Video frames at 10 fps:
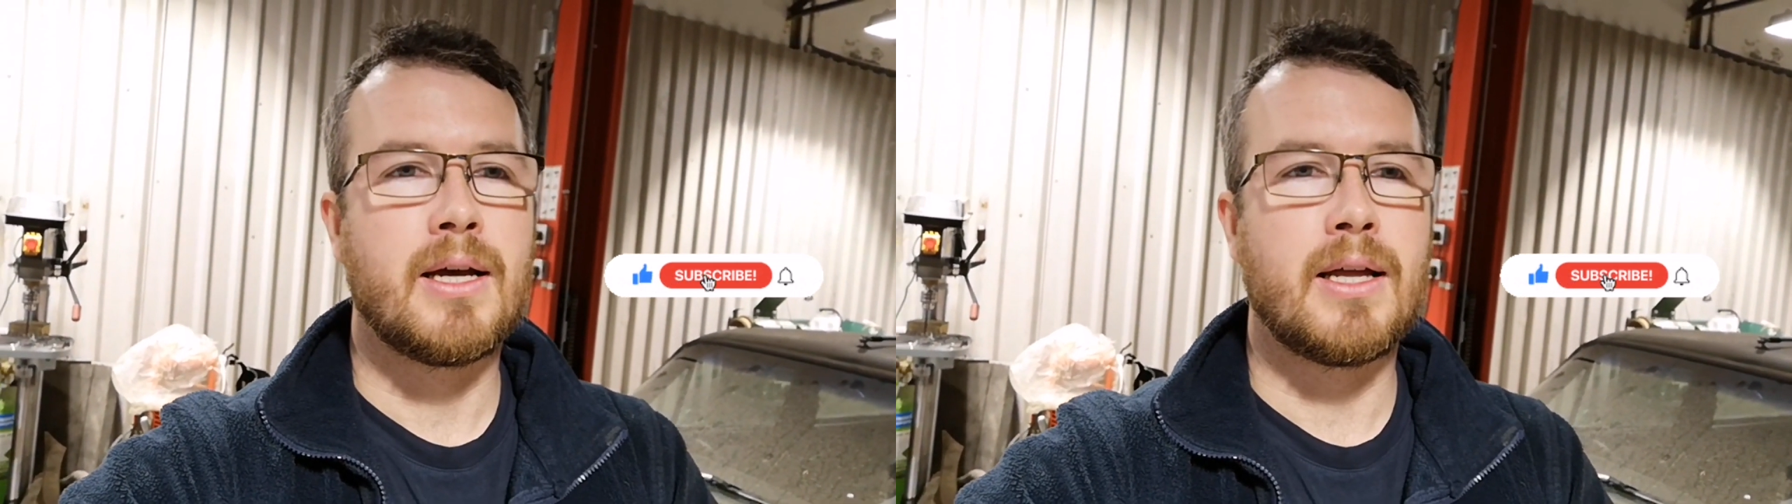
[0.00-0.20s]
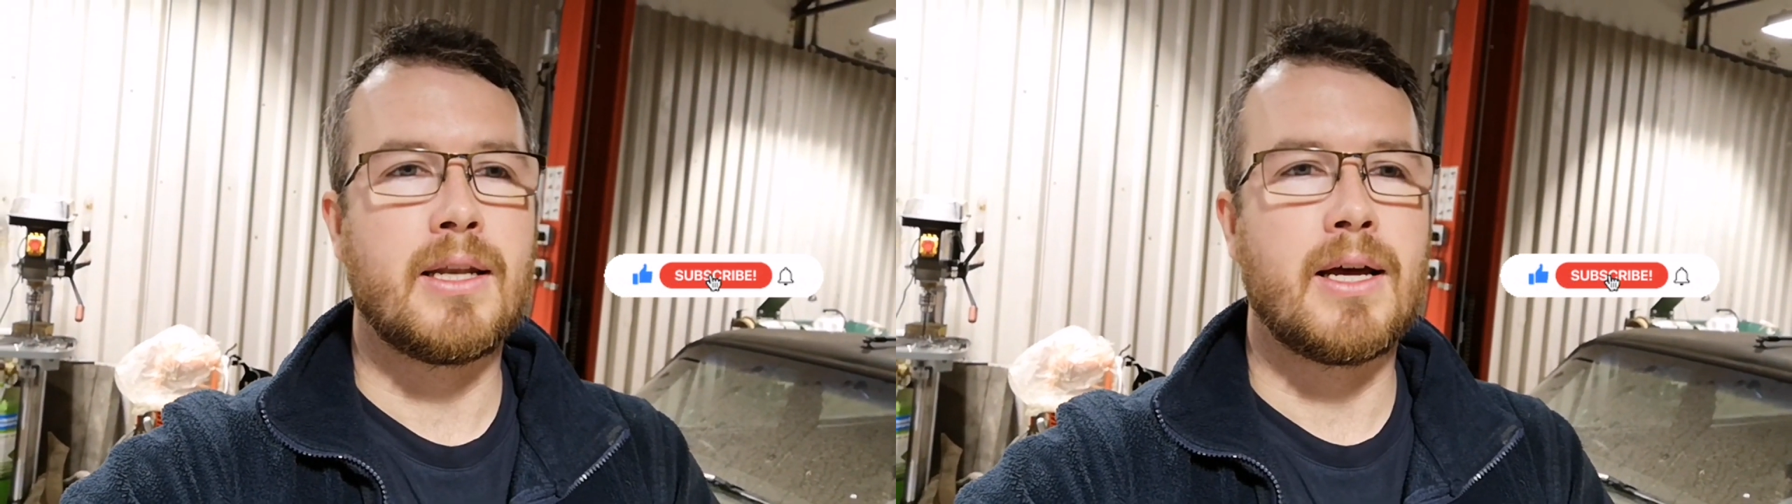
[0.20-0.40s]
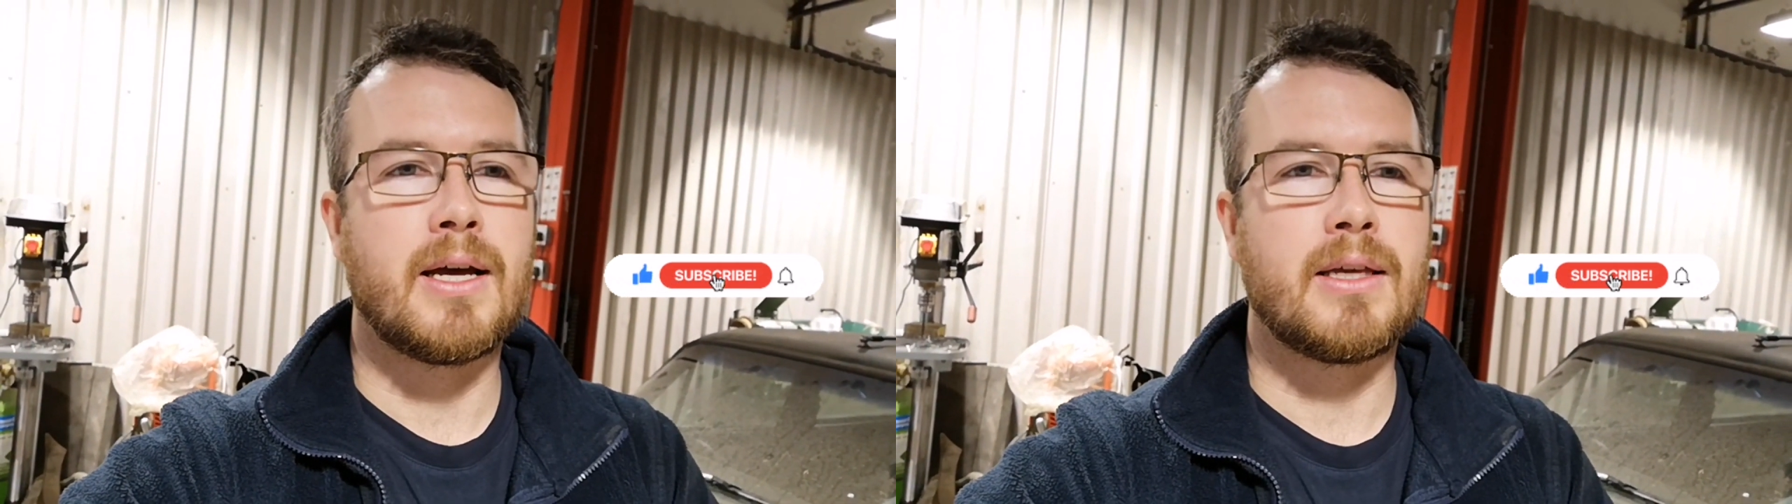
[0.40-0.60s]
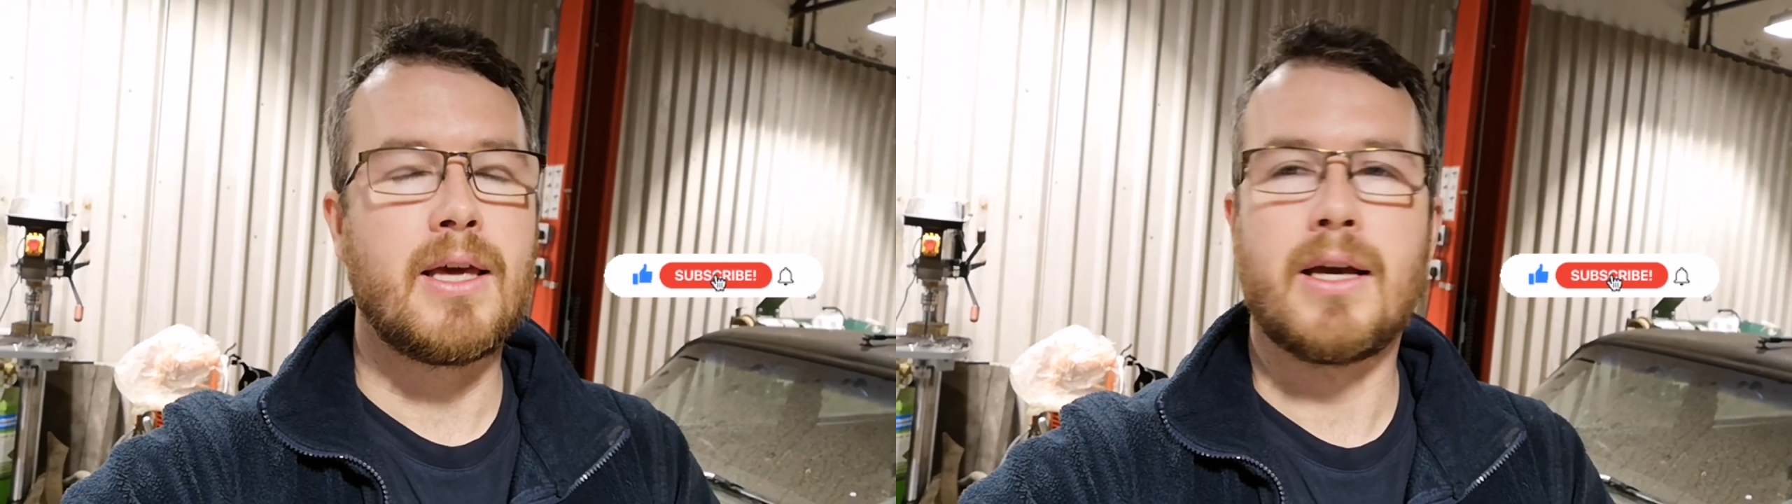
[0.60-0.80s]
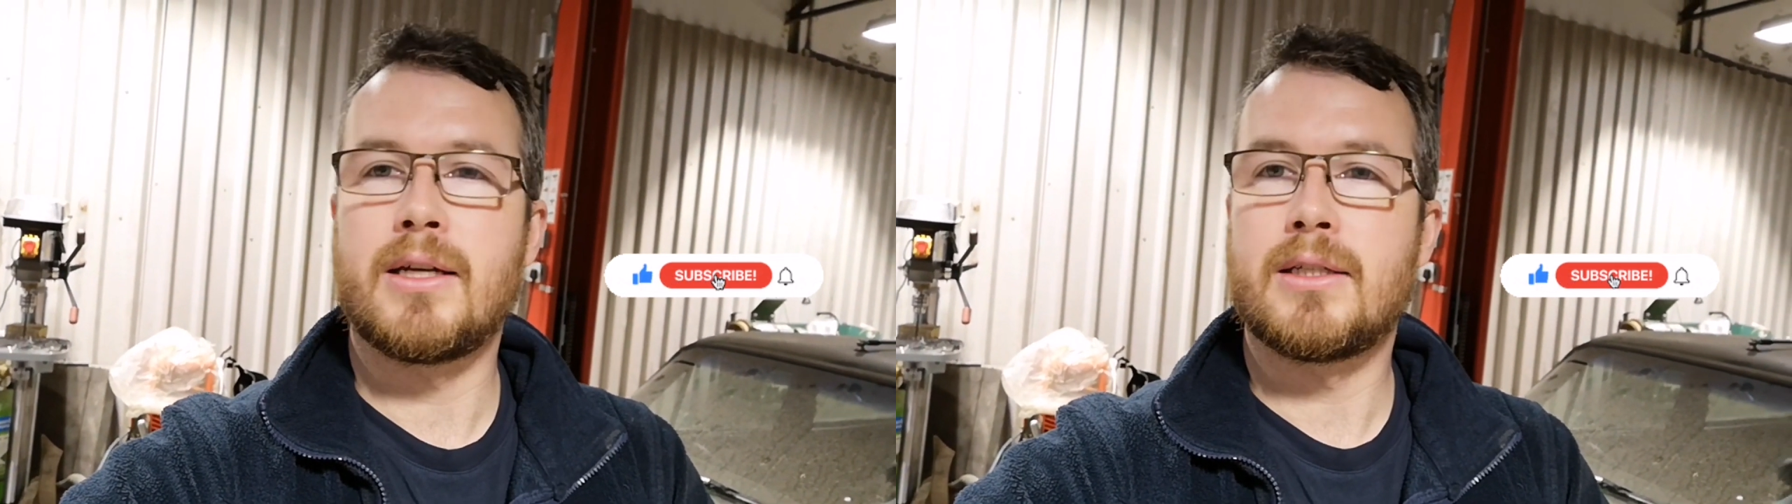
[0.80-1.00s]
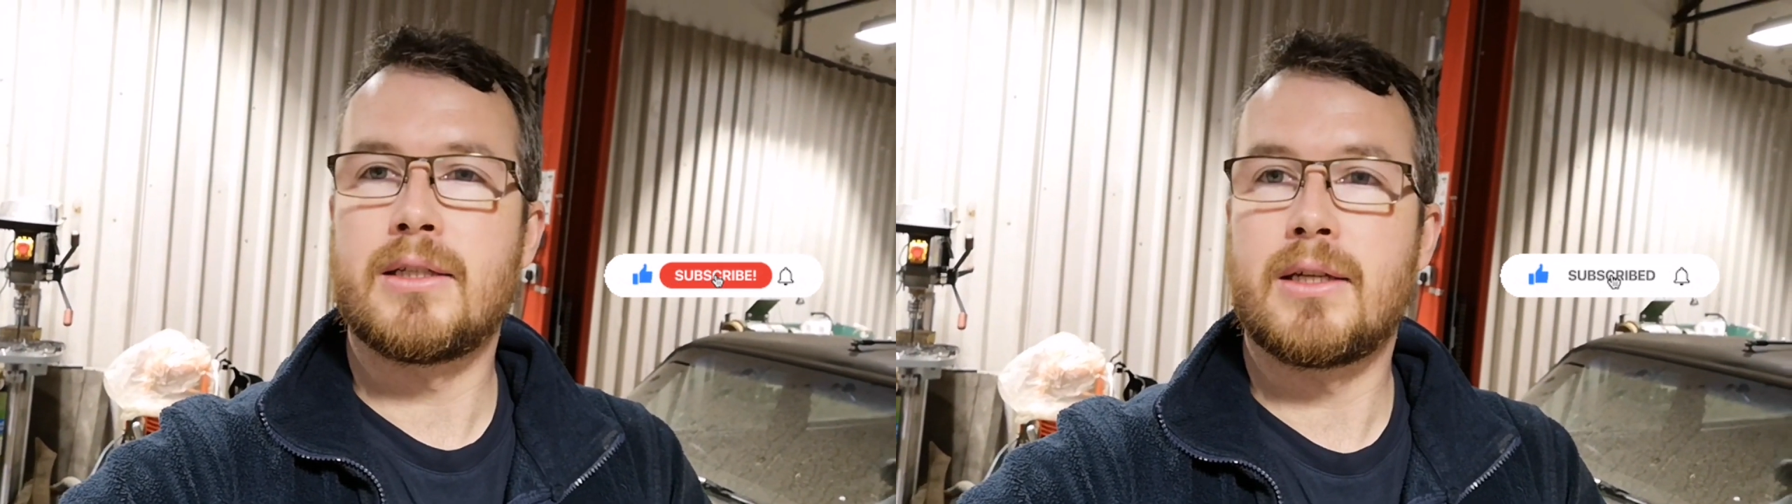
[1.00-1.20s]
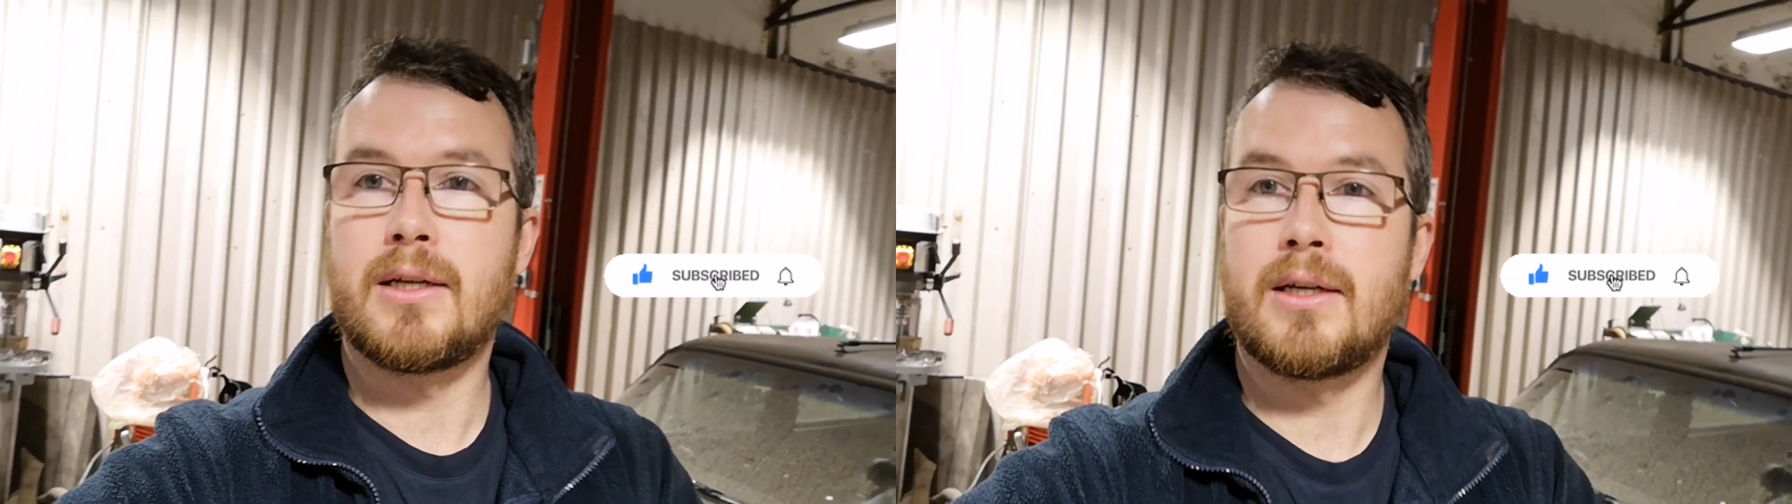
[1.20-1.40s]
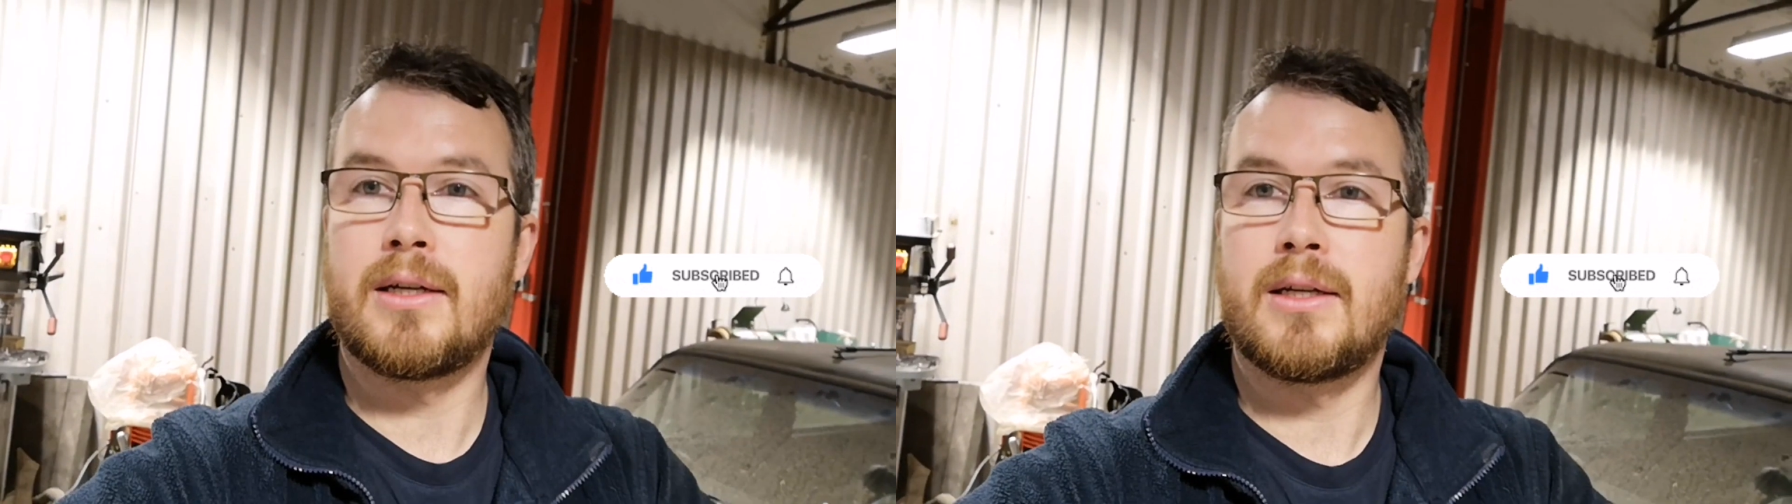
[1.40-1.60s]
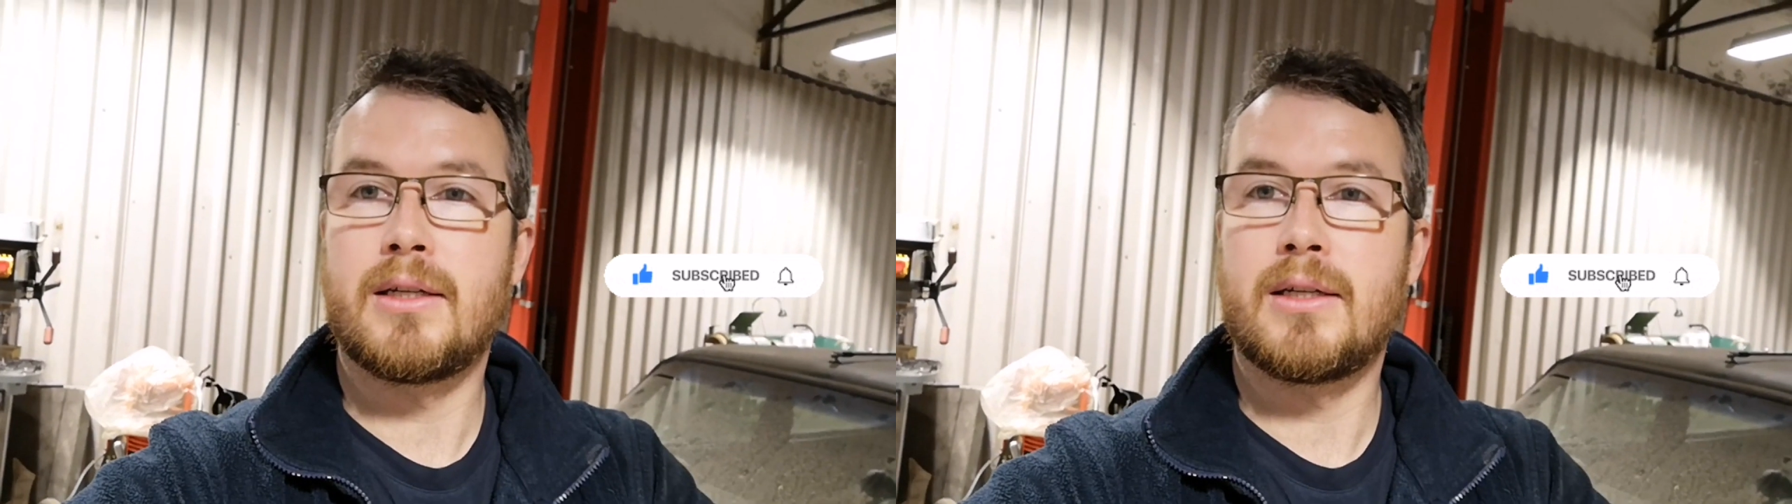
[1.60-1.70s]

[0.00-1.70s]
and uh, yeah, it's uh,